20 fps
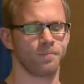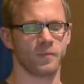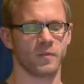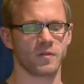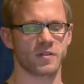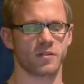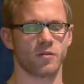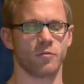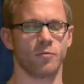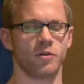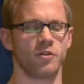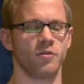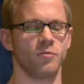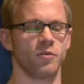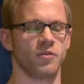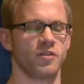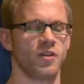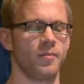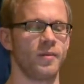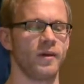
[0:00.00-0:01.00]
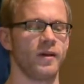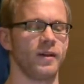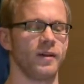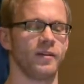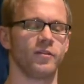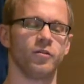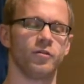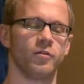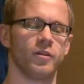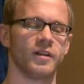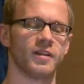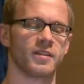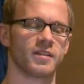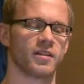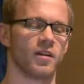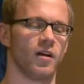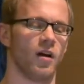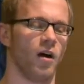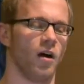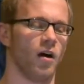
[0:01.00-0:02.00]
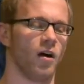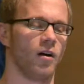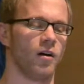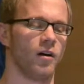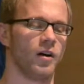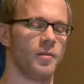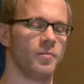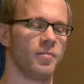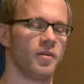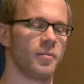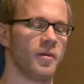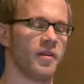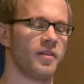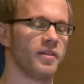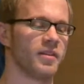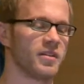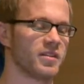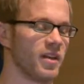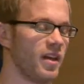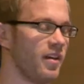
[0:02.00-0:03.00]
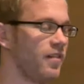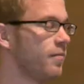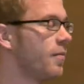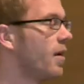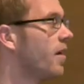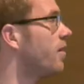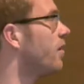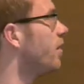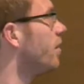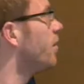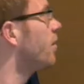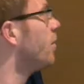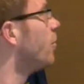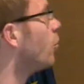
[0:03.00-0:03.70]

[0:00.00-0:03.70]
So what you would typically do is implement the save method